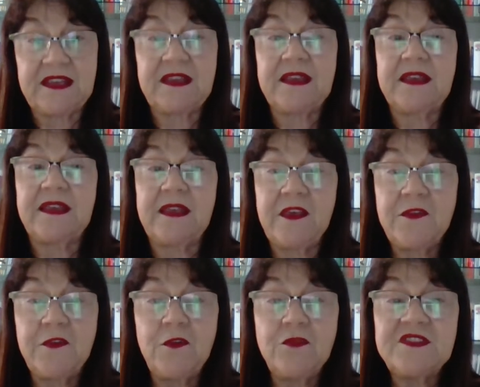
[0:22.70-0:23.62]

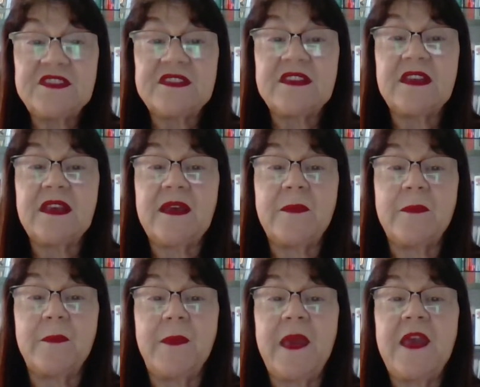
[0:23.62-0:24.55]
Ethos,
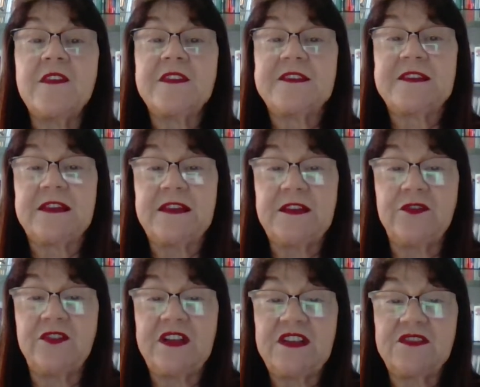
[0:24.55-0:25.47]
basically
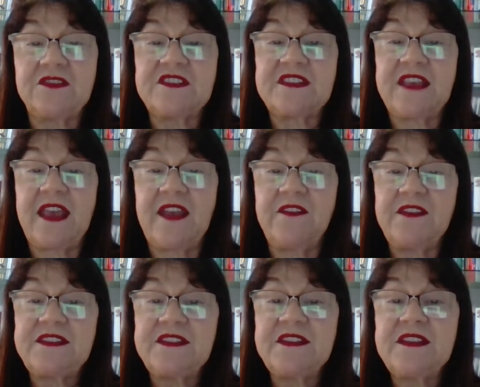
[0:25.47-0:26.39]
orator's
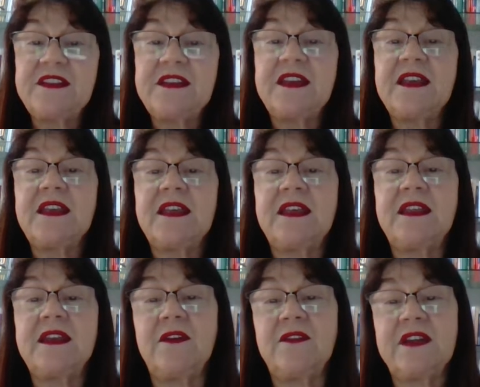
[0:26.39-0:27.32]
character, in
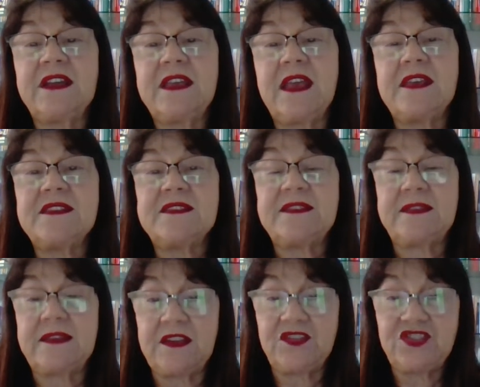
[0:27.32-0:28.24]
our case
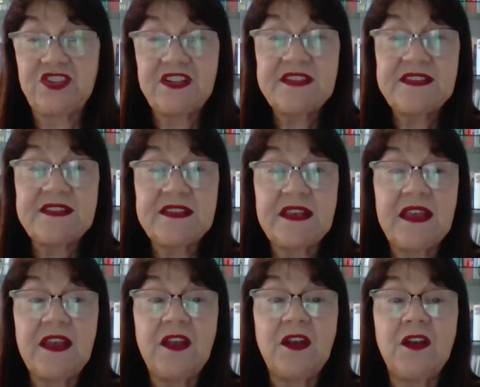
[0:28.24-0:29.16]
teachers.
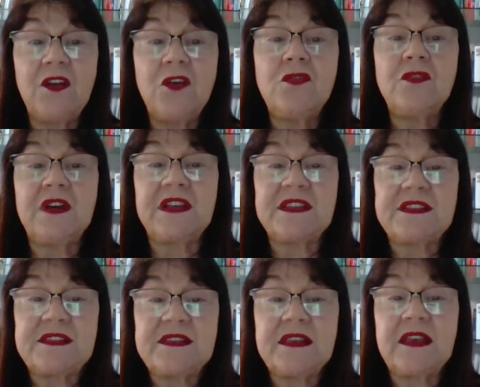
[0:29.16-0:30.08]

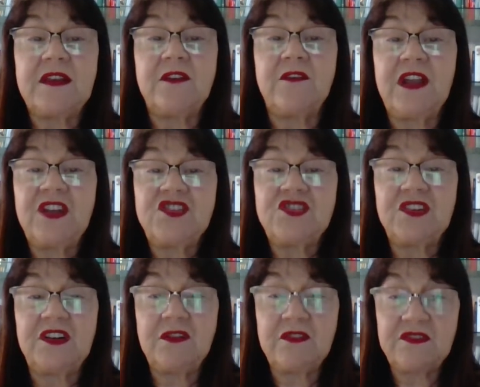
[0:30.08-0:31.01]
Logos,
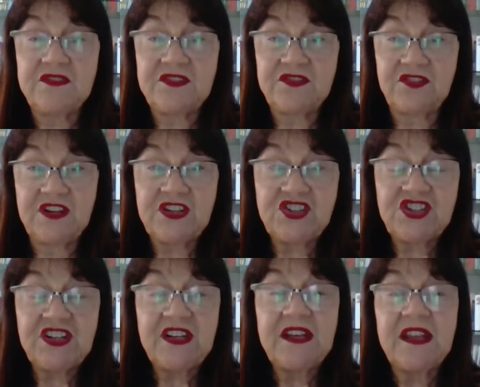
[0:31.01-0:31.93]
rational construction,
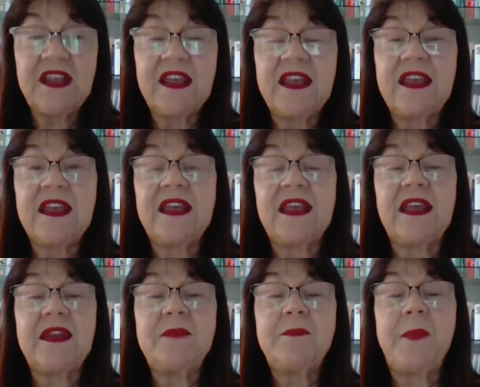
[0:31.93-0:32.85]

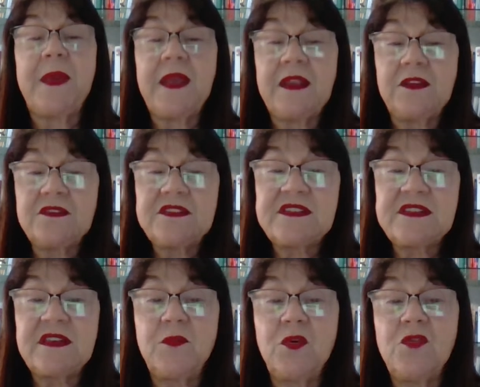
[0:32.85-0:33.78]
and pathos,
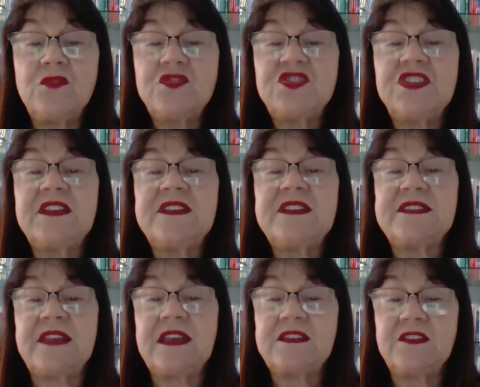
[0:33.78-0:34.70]
emotion
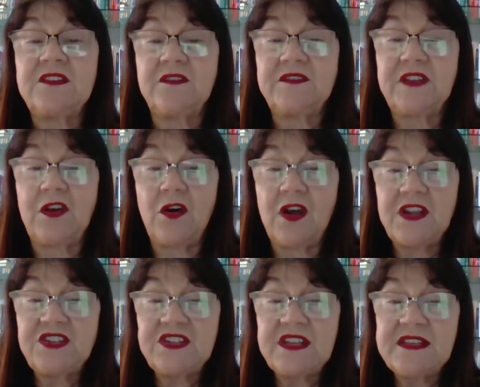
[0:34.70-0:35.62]
state of the
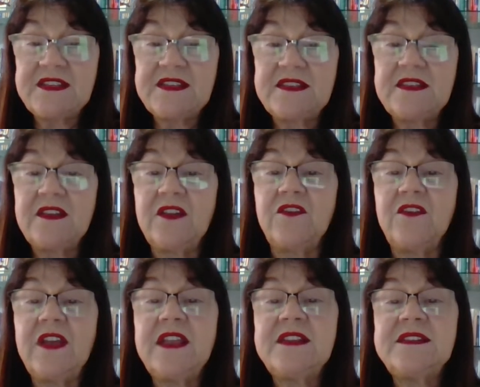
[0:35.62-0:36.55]
audience
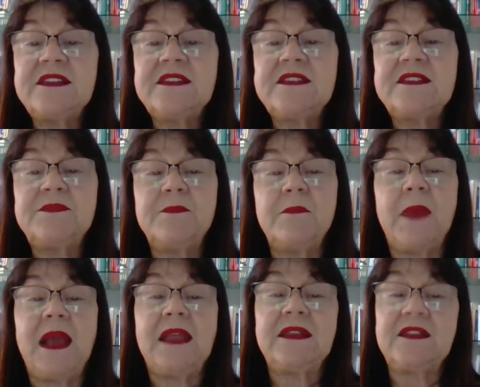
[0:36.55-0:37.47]
rendered
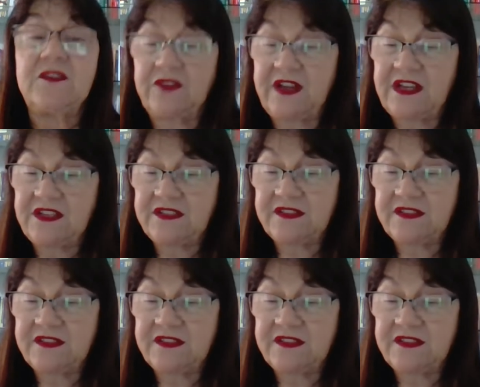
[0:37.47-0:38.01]
by the orator.